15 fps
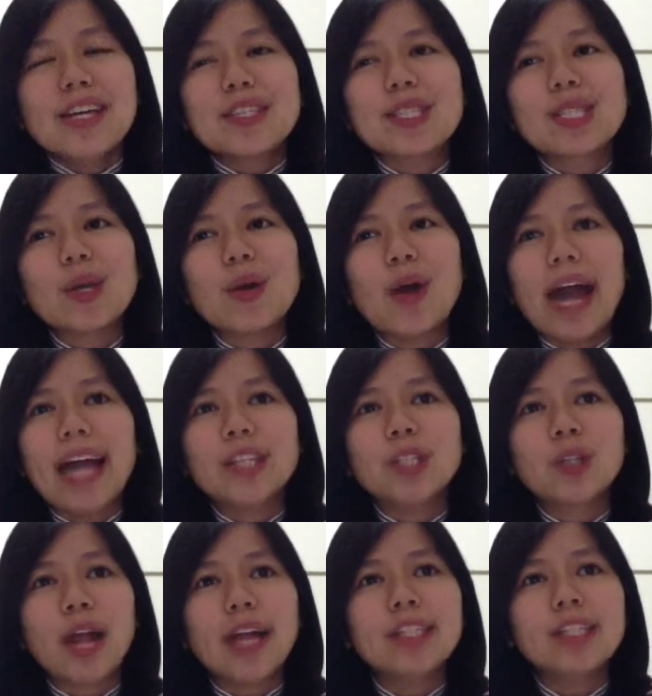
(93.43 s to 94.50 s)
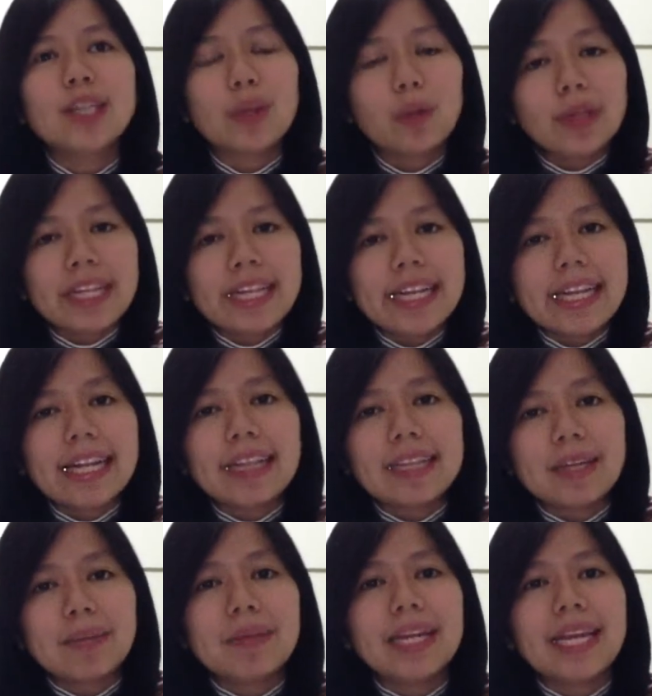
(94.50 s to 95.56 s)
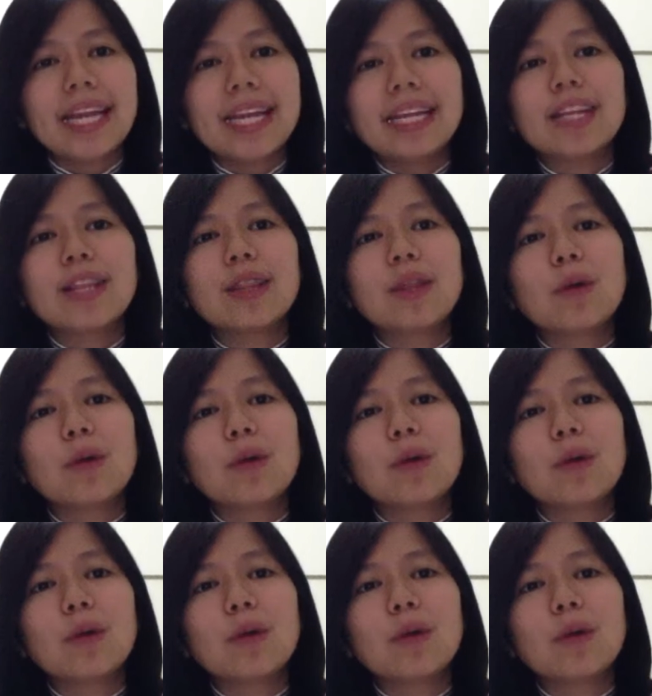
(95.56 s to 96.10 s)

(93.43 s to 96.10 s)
so I tried slowly eliminating